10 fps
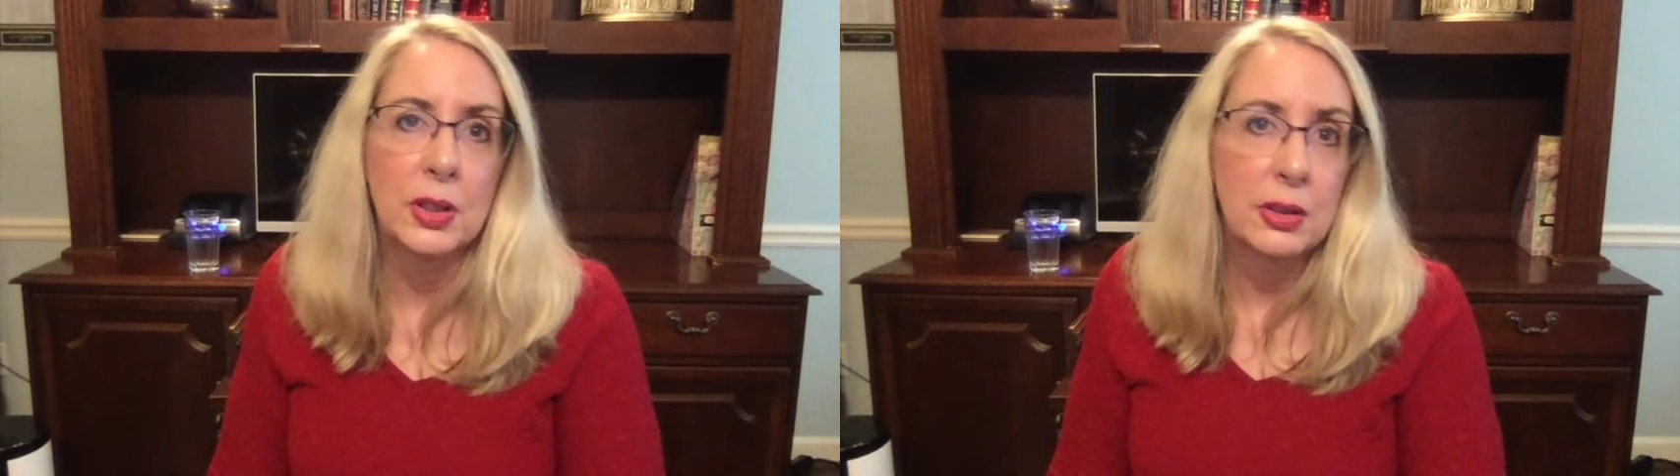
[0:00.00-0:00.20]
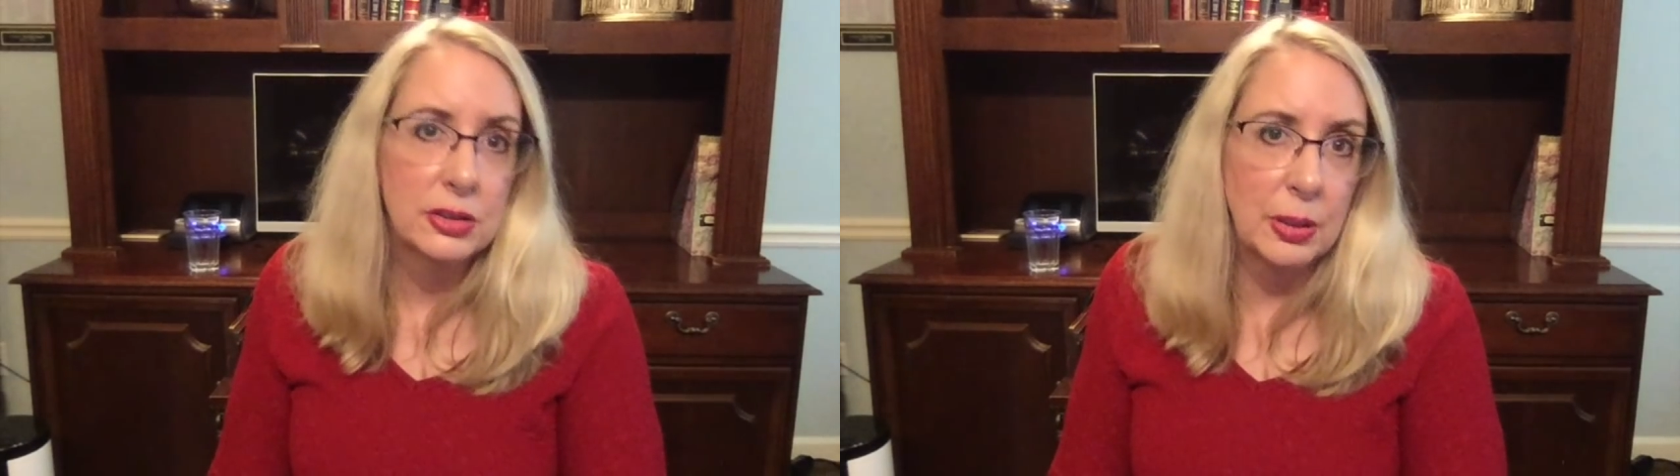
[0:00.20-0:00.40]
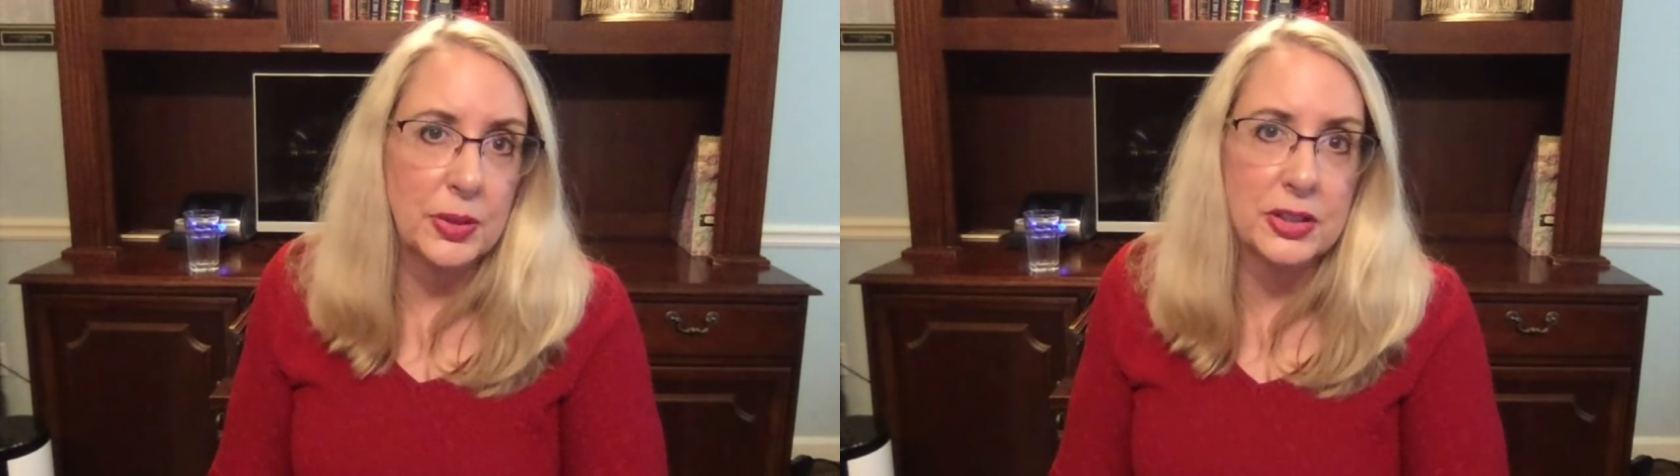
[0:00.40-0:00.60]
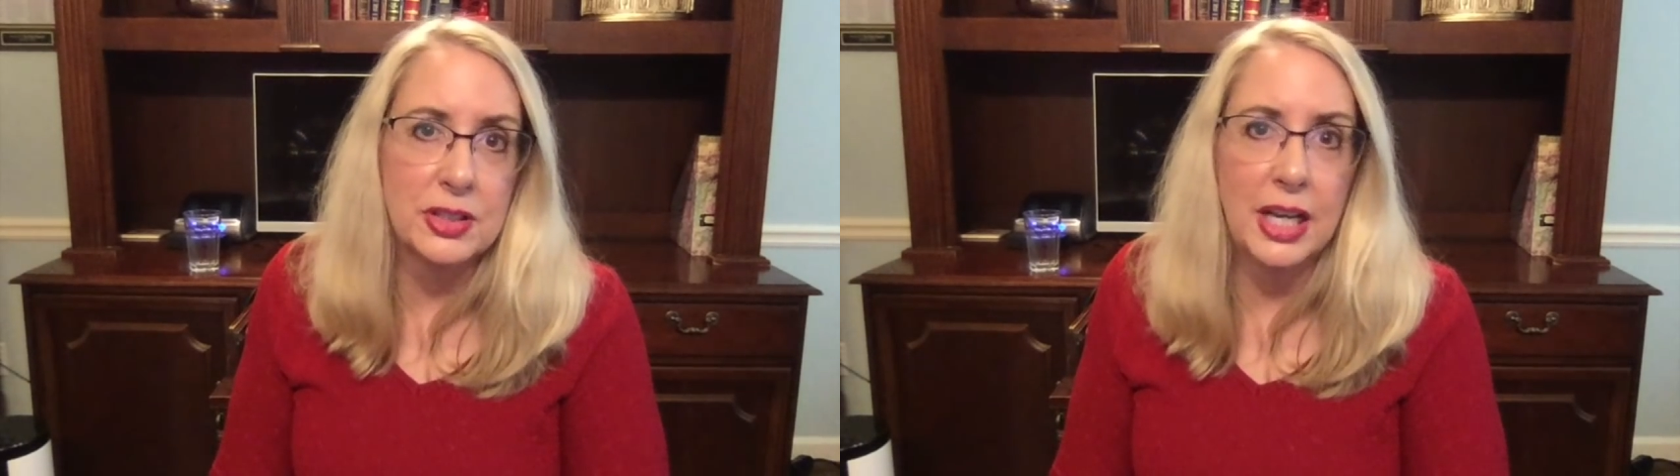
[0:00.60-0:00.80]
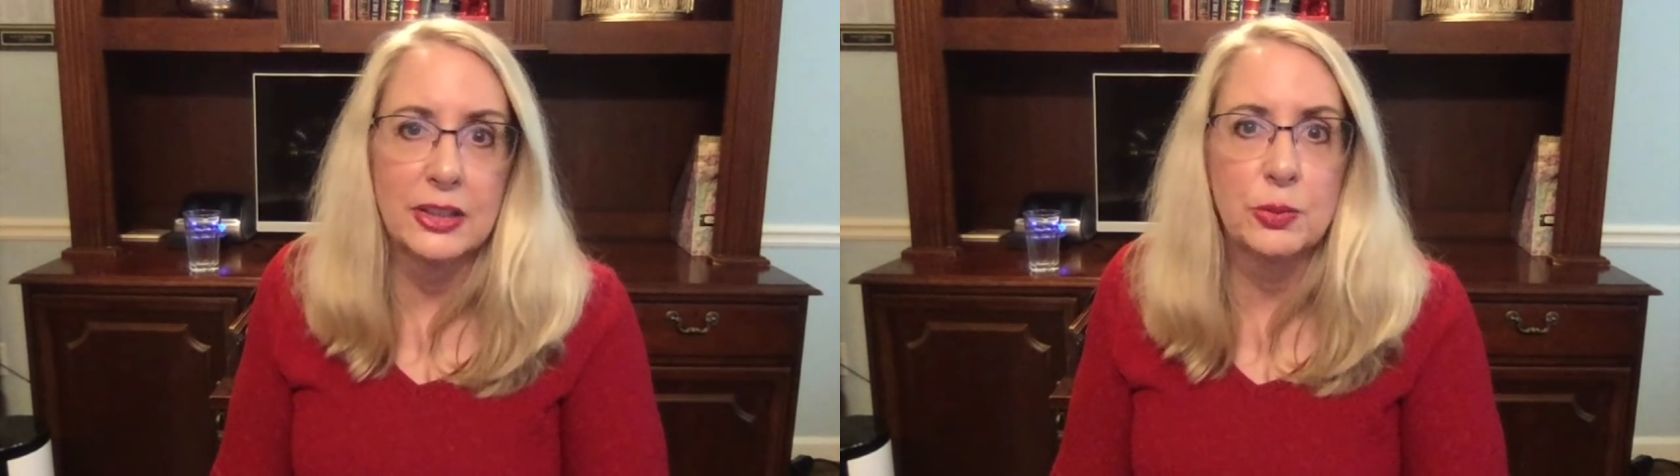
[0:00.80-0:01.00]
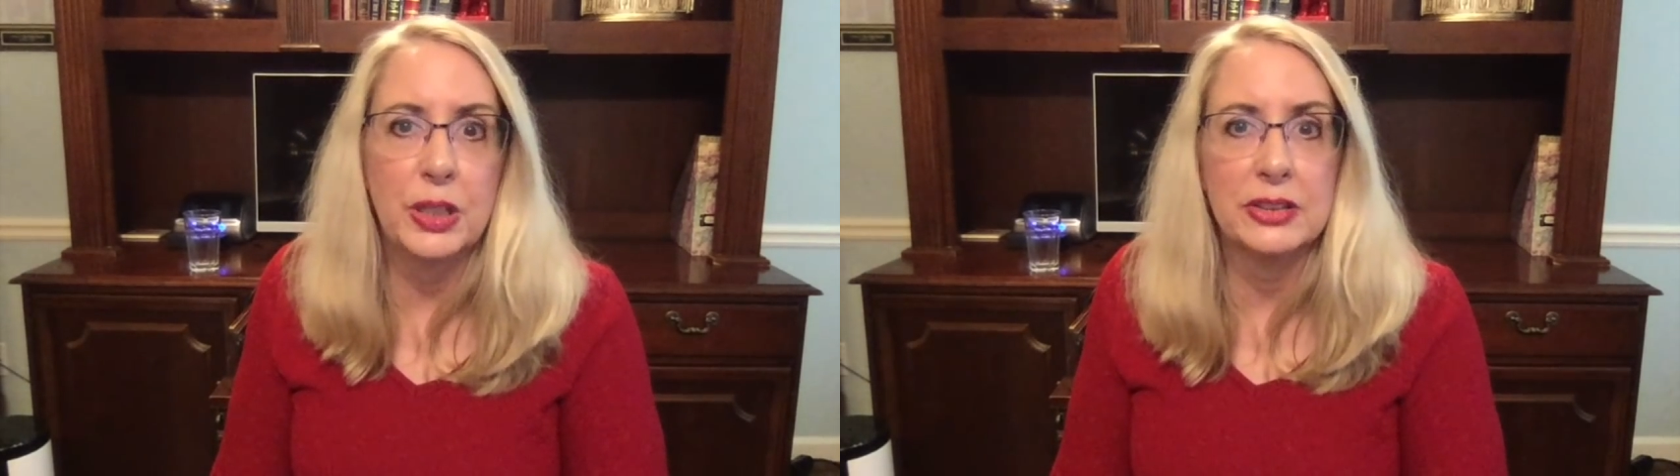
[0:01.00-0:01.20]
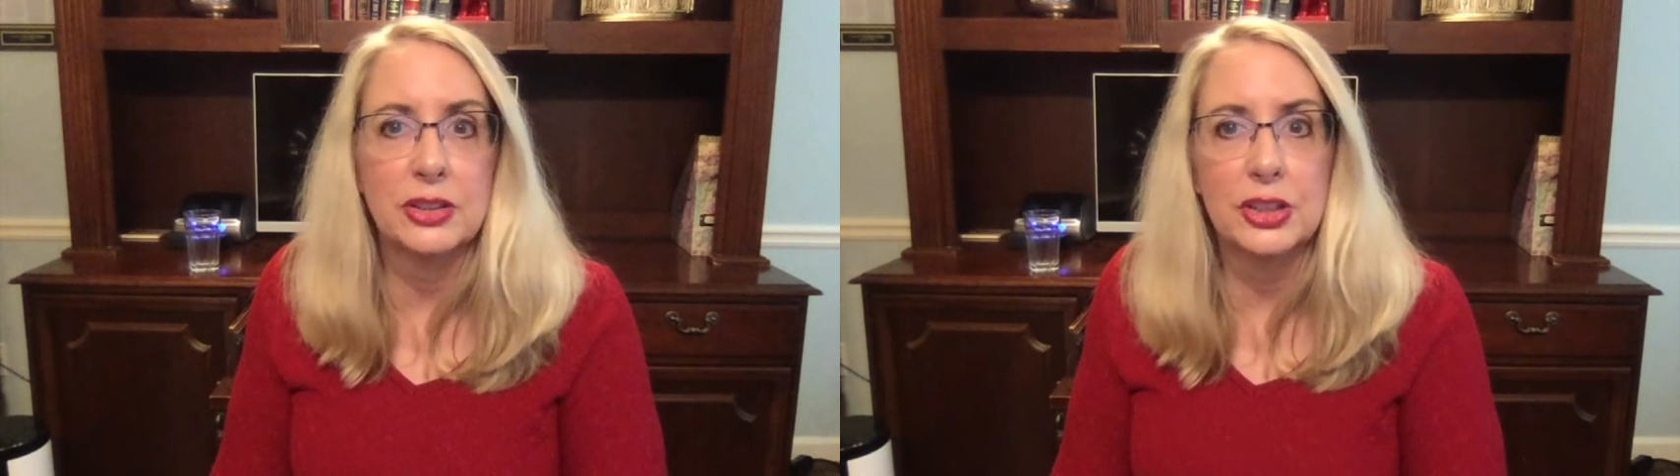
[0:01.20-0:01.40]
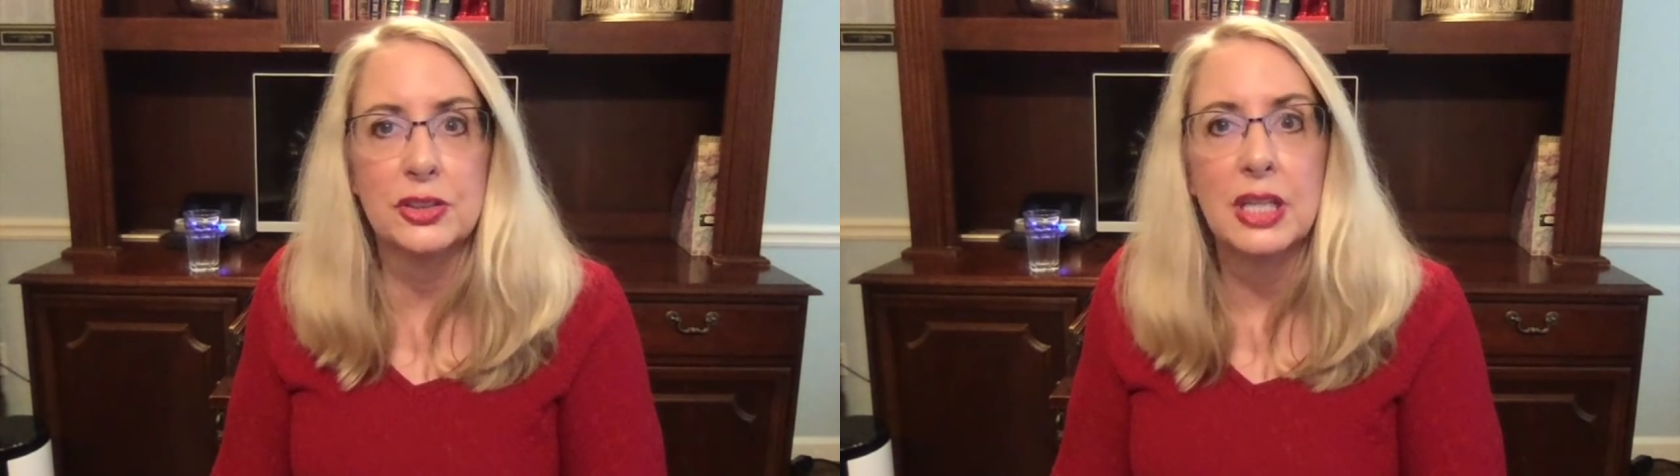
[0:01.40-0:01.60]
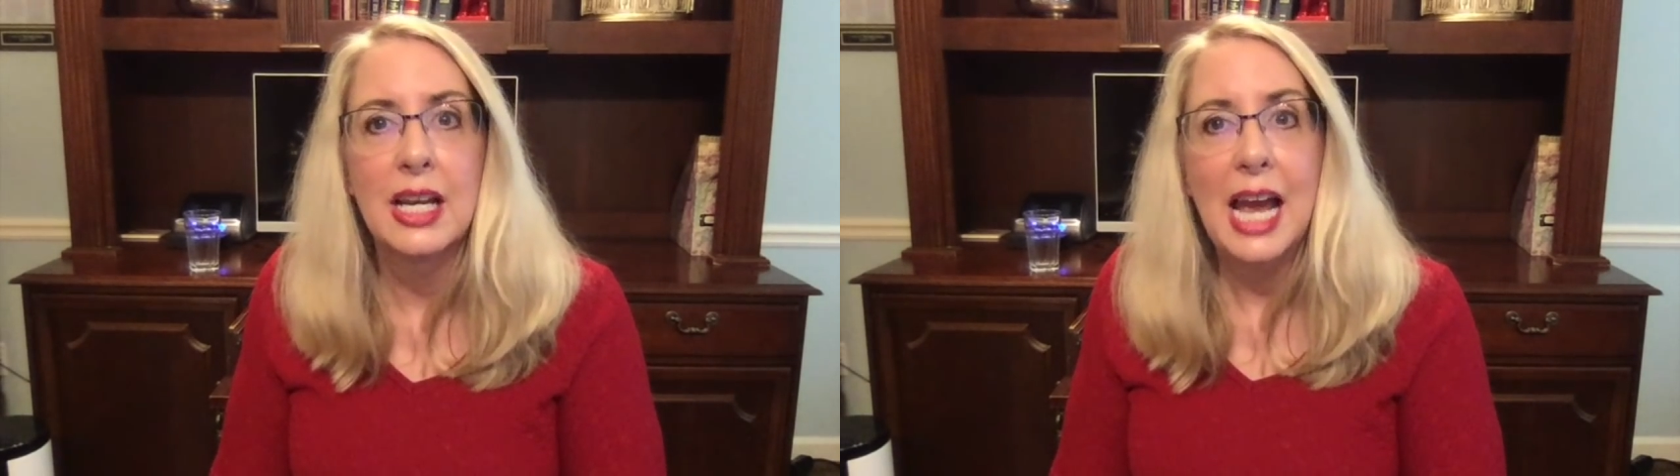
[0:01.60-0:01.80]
some of the text messages